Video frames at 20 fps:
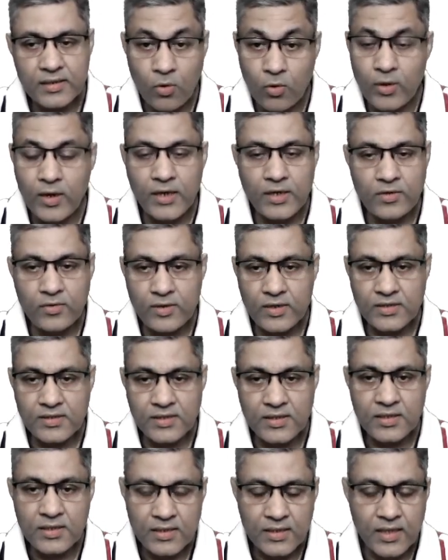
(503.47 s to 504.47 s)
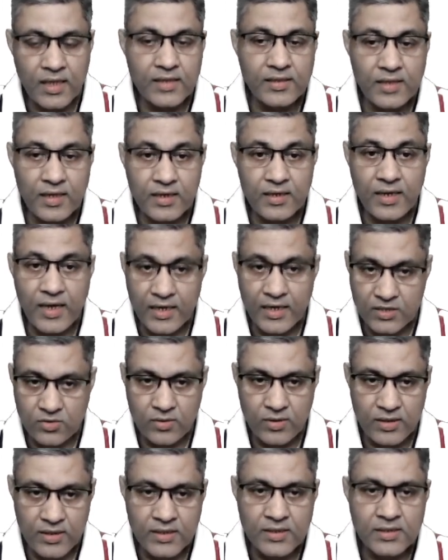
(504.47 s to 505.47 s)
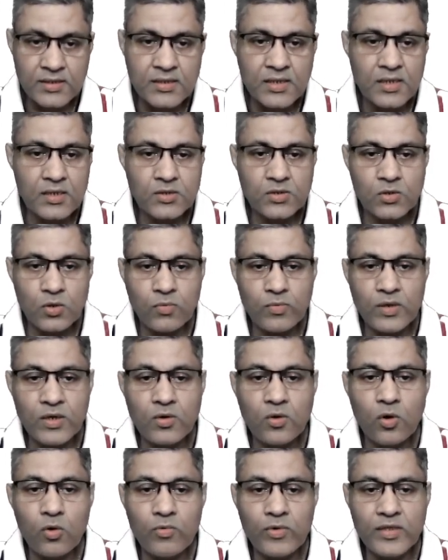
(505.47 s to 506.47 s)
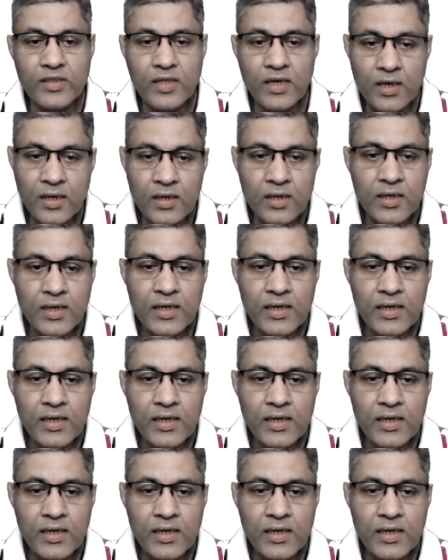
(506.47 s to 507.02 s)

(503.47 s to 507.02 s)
more accuracy than there actually is. So we go with the